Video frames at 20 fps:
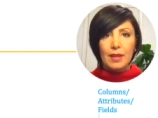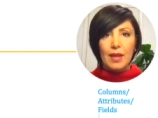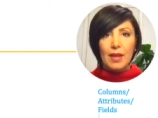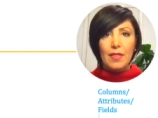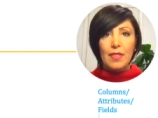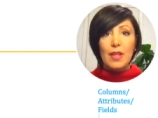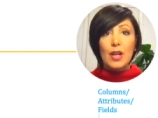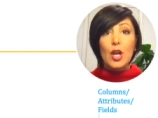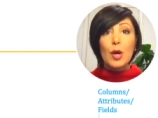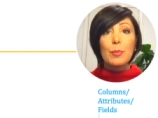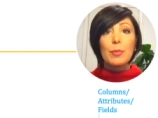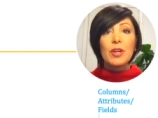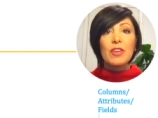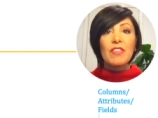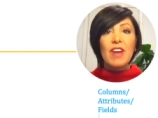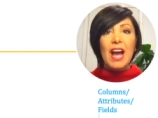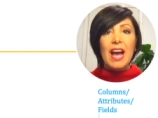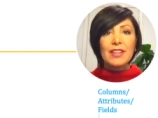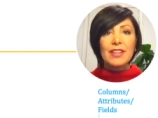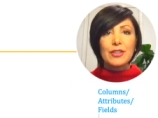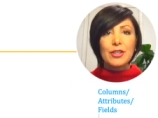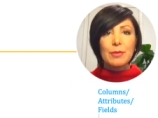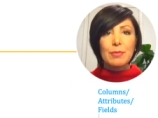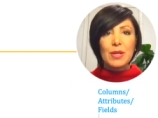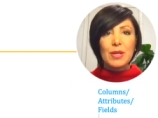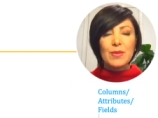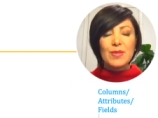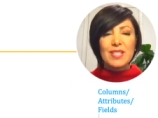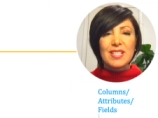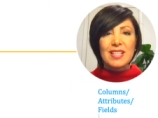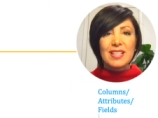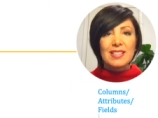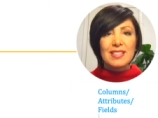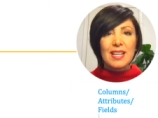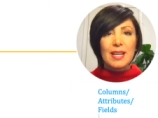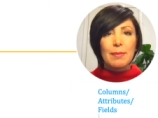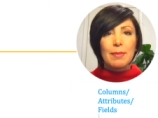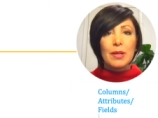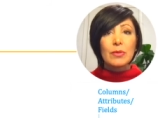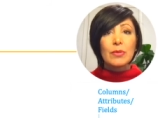The number of attributes in a
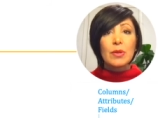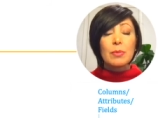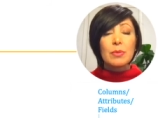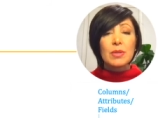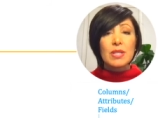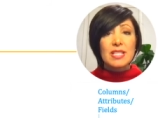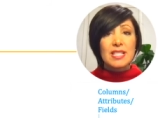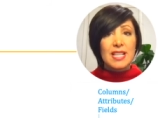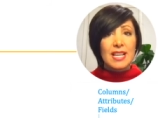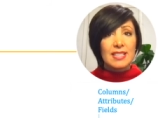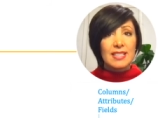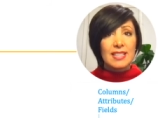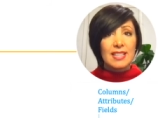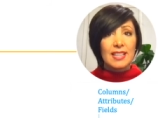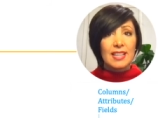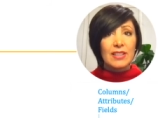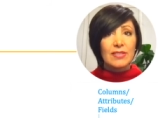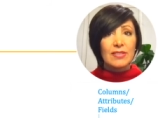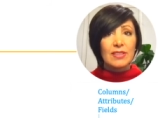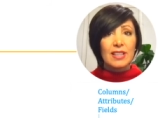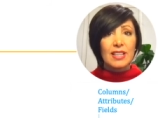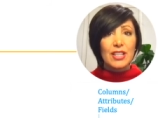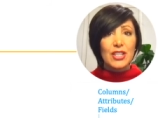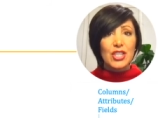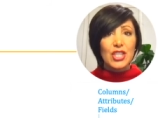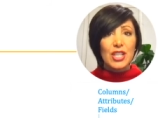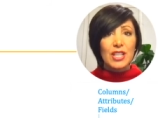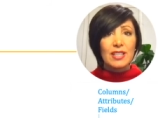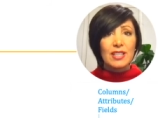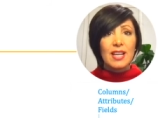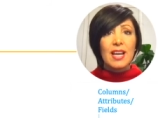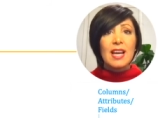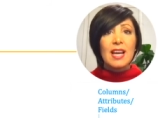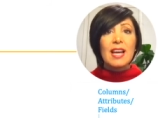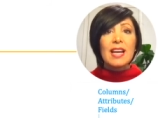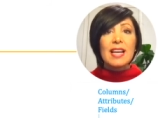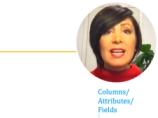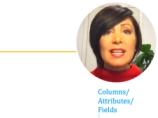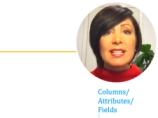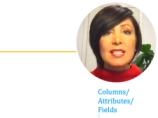table representing a relation
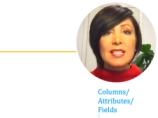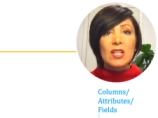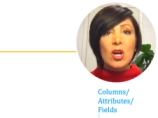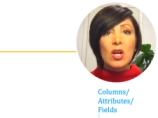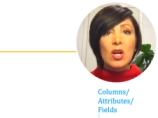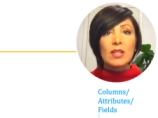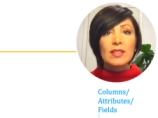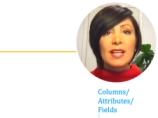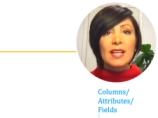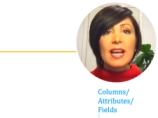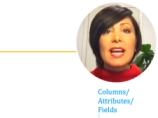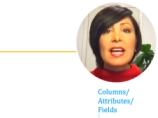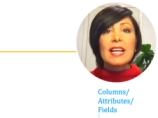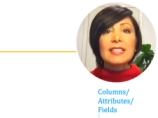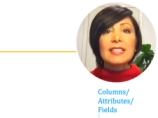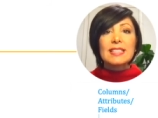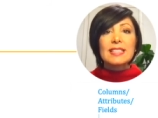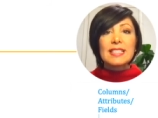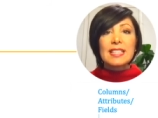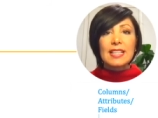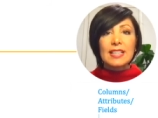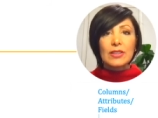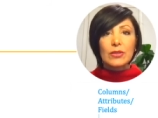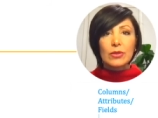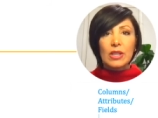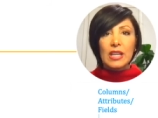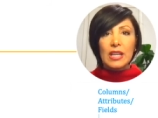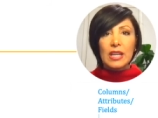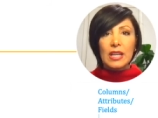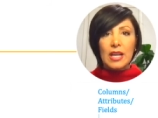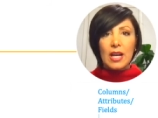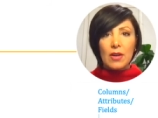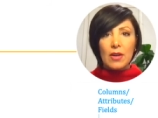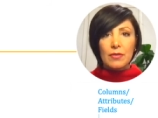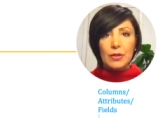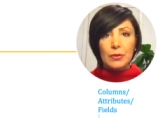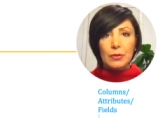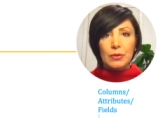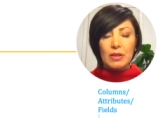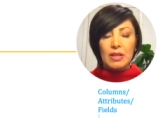is called degree of
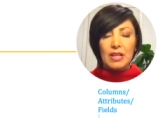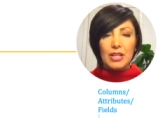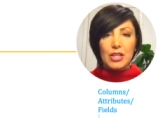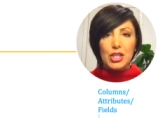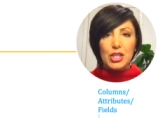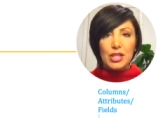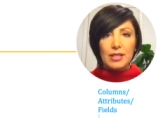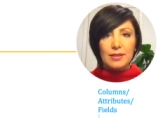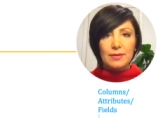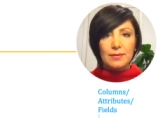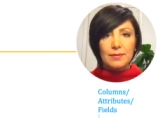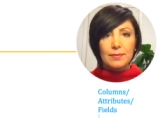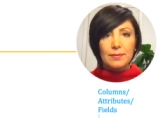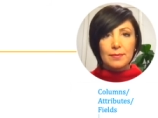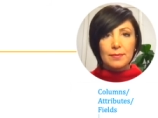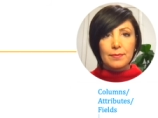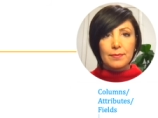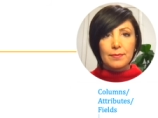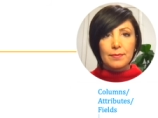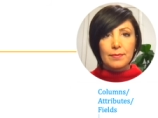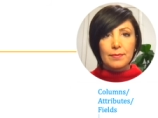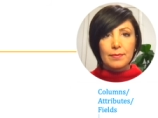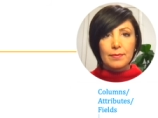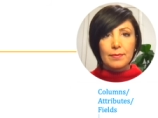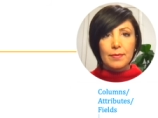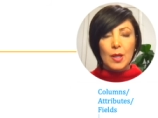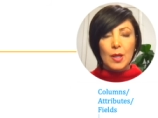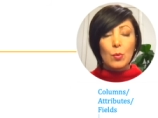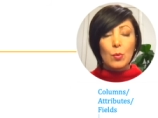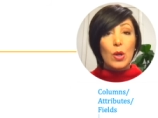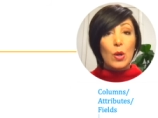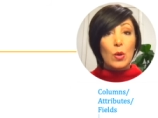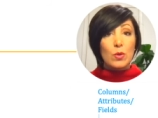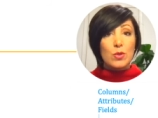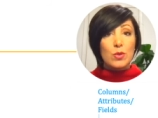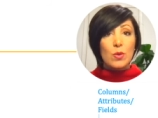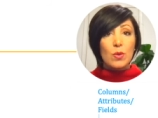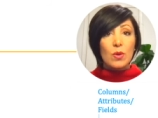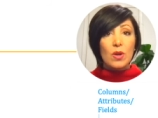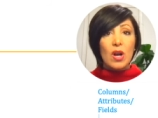a relation. We
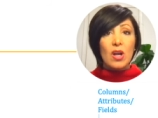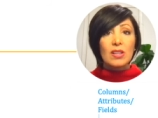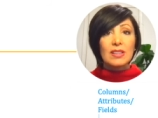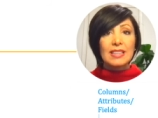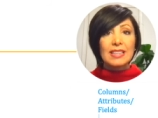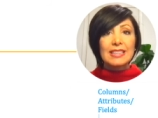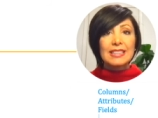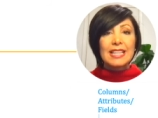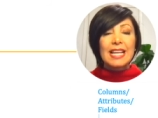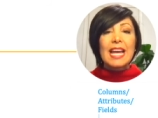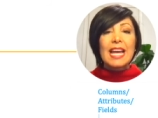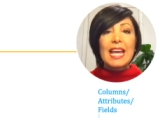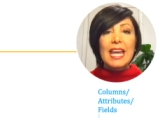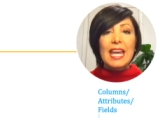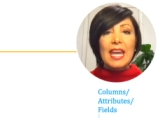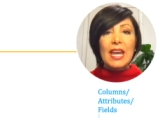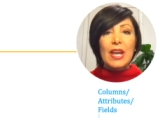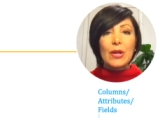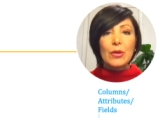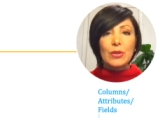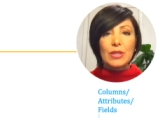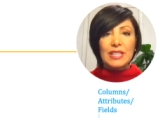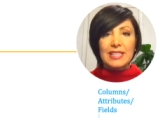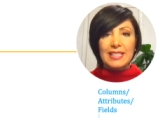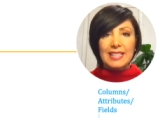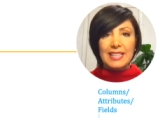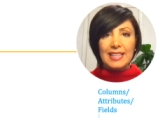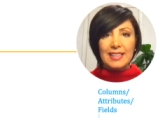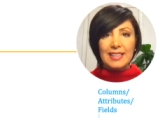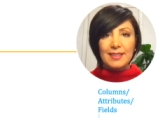also call it arity.